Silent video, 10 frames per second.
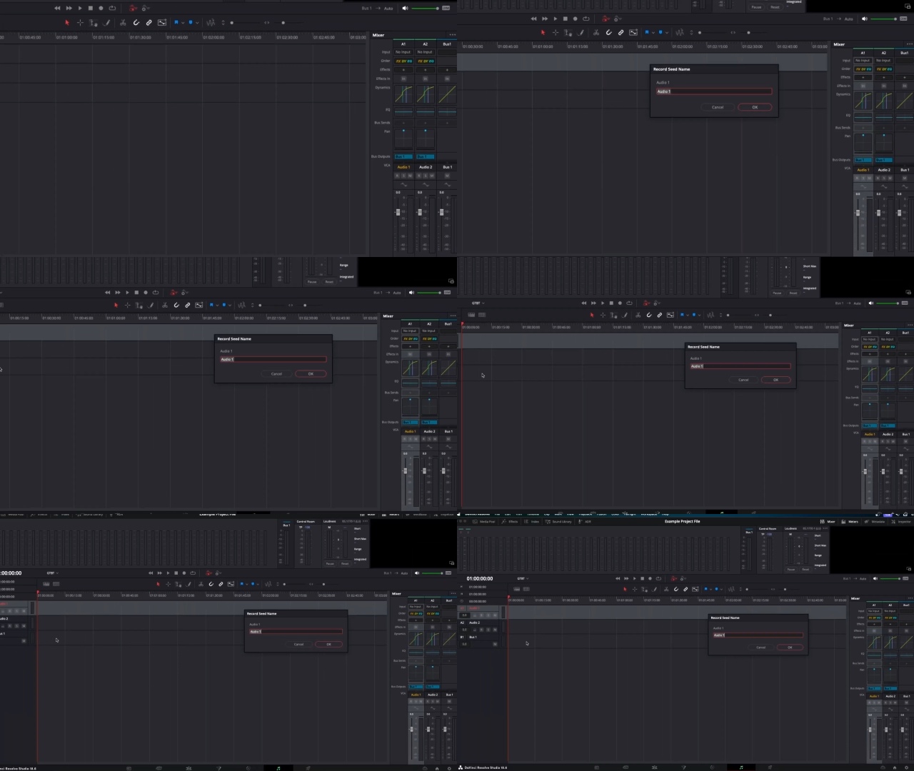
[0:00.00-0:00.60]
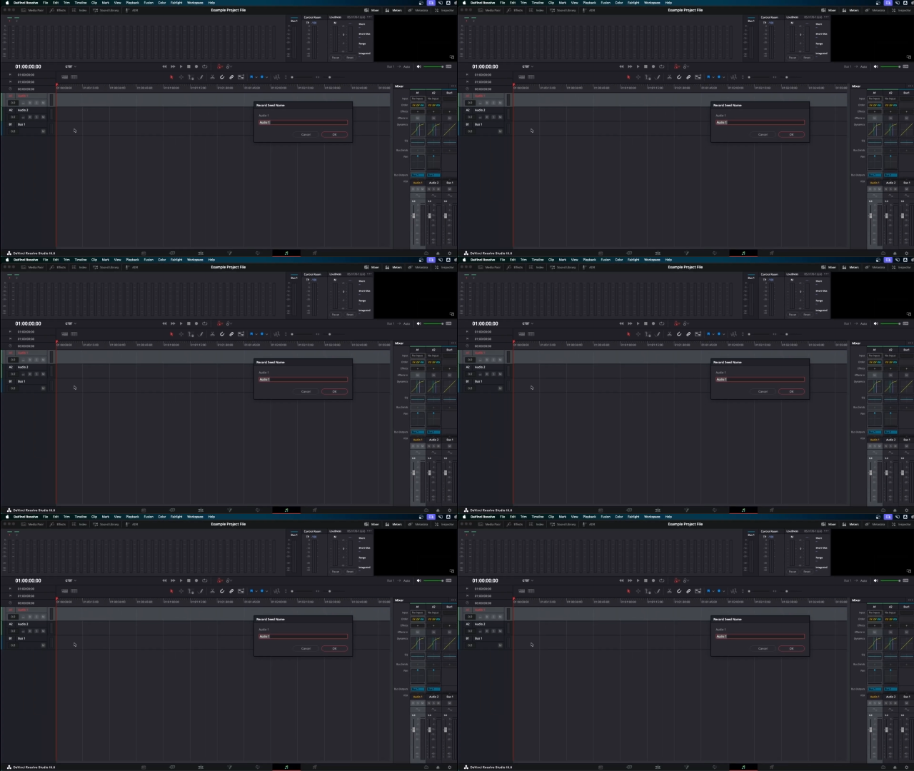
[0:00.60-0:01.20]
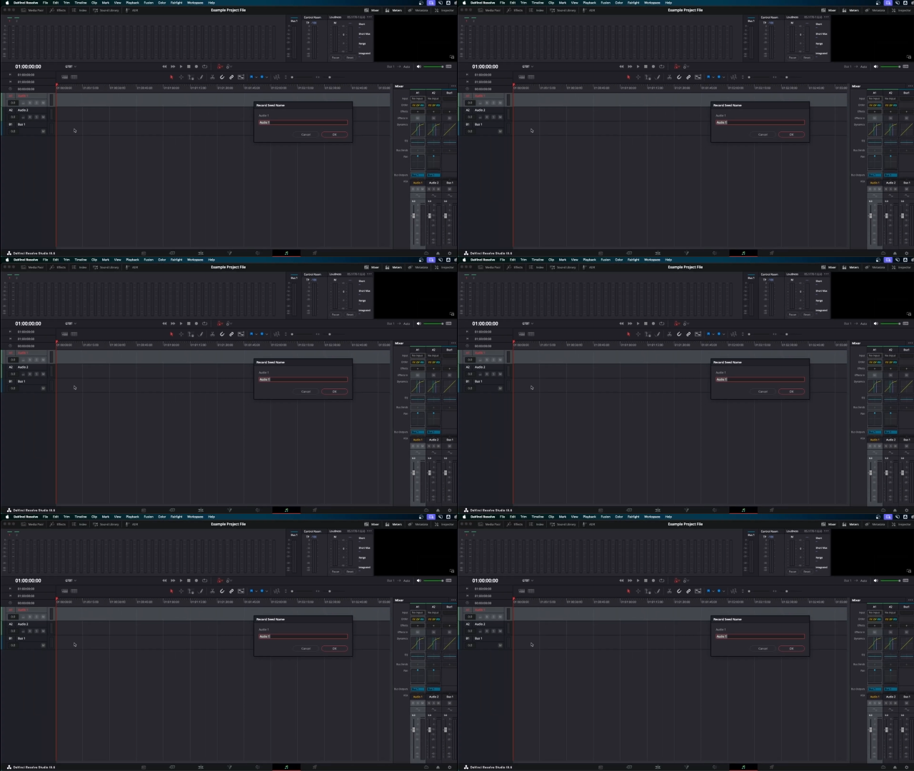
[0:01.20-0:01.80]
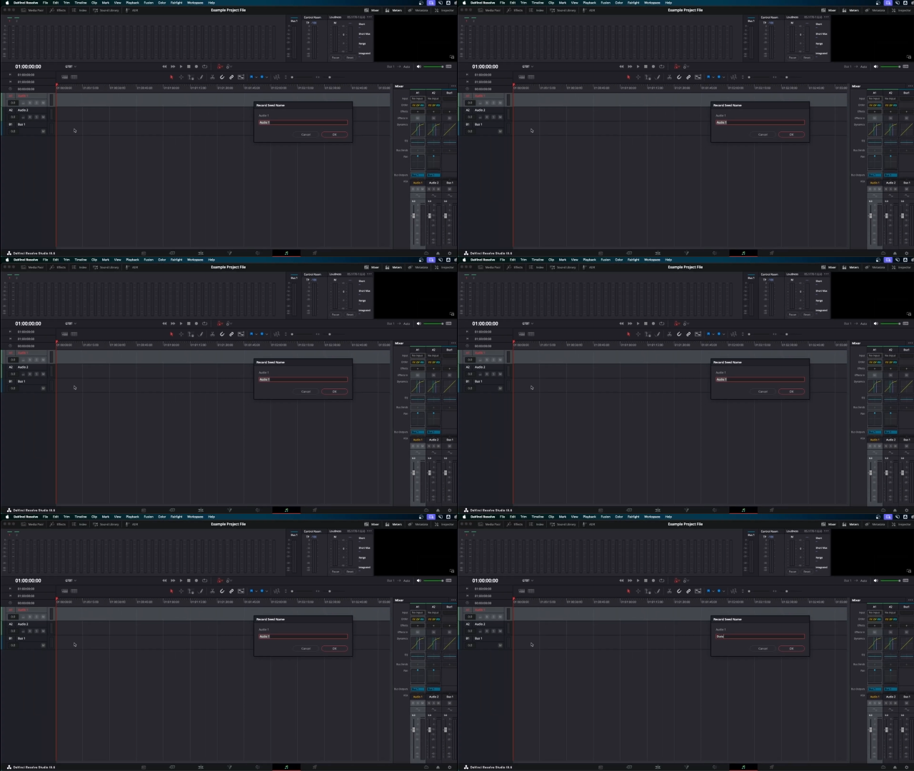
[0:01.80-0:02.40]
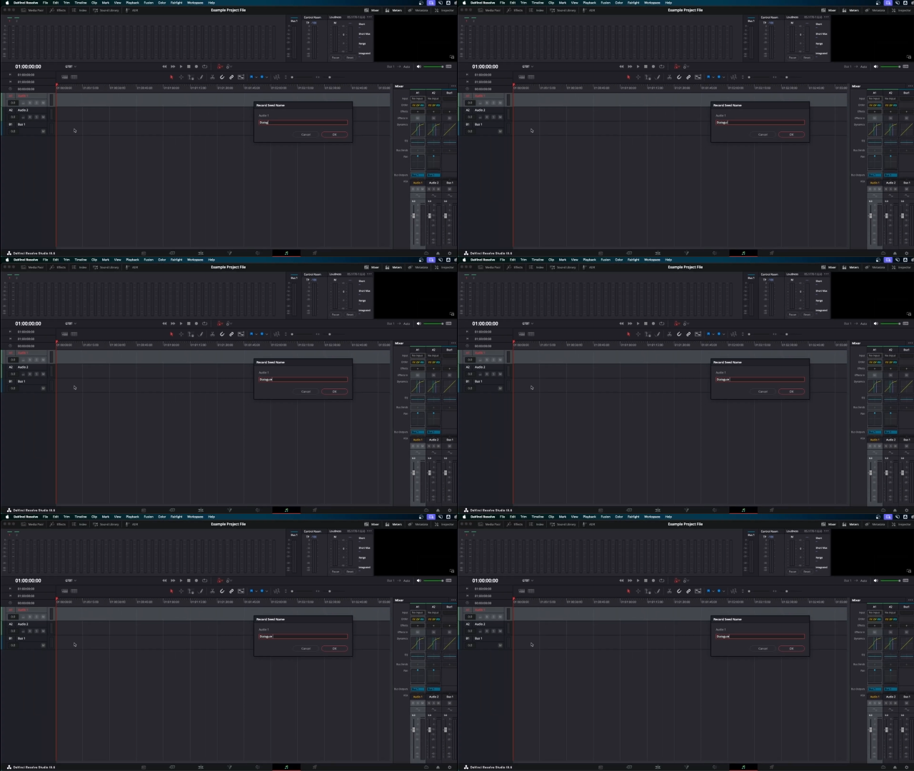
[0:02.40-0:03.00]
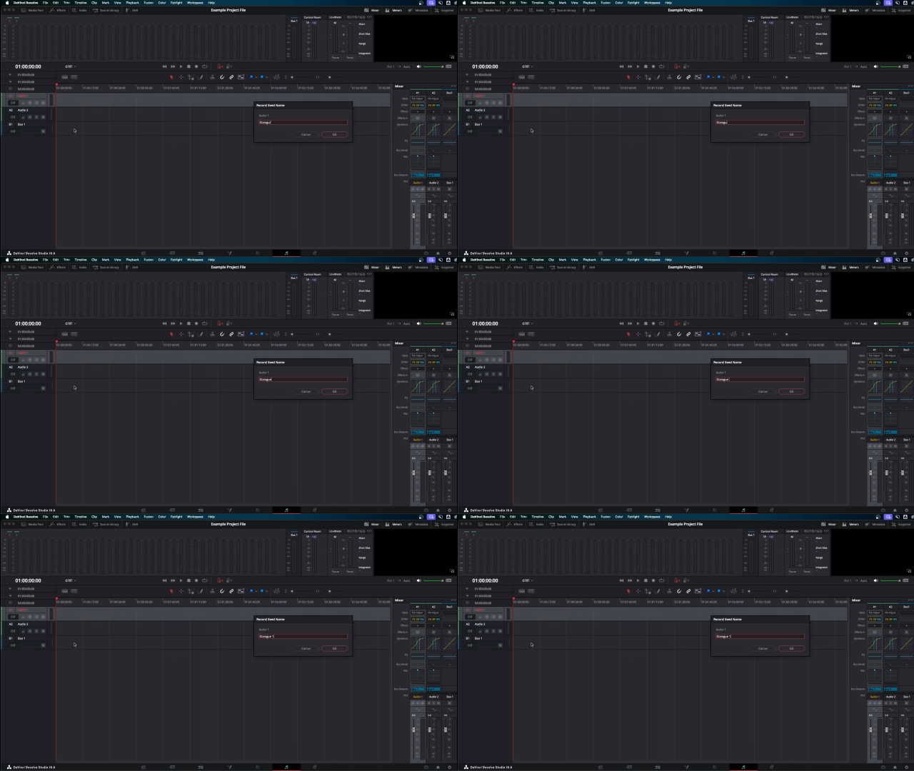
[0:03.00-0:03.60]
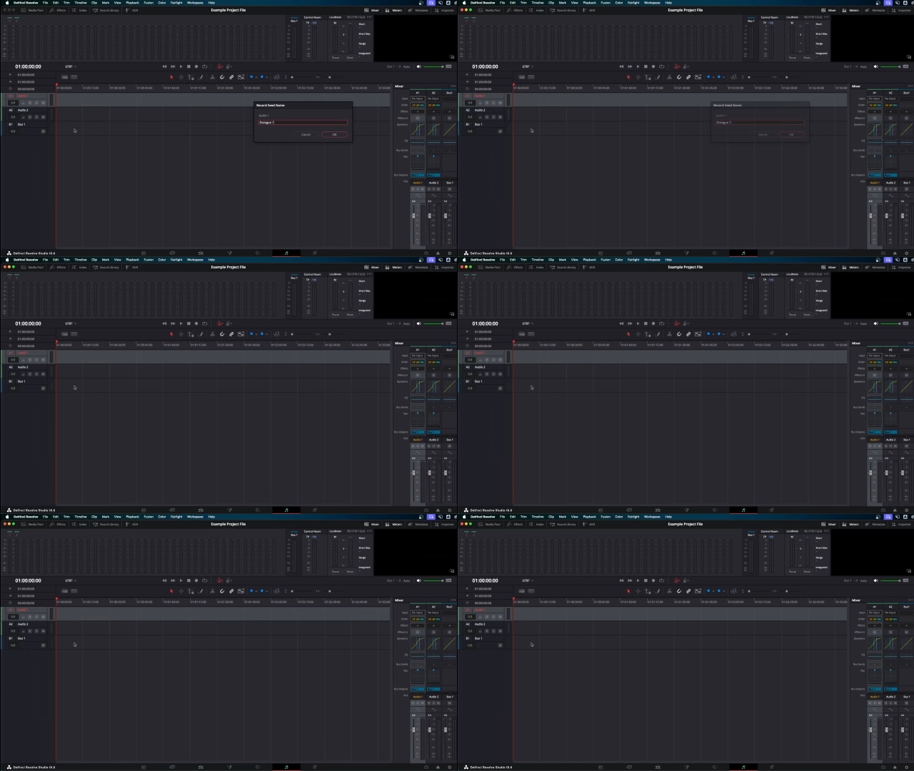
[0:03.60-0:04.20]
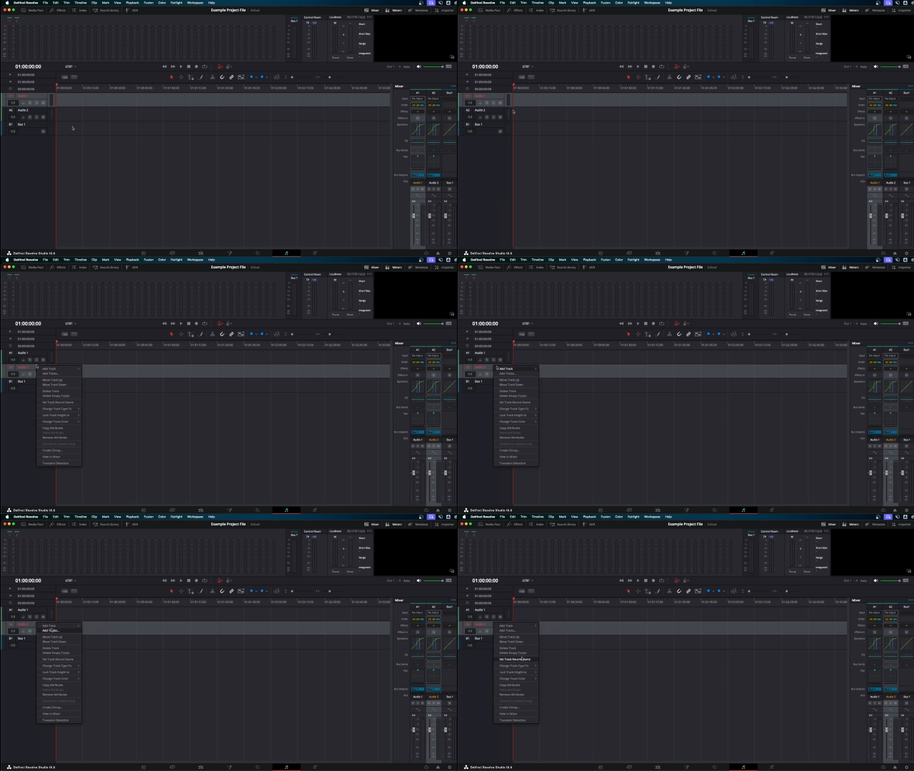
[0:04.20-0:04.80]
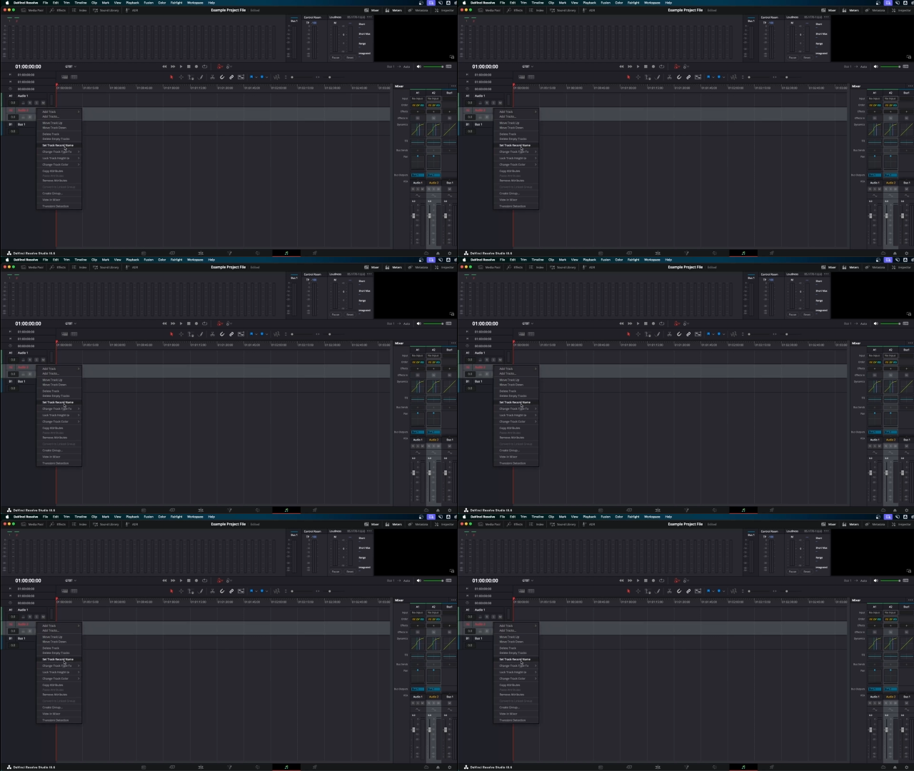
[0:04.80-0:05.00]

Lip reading: (no speaker visible)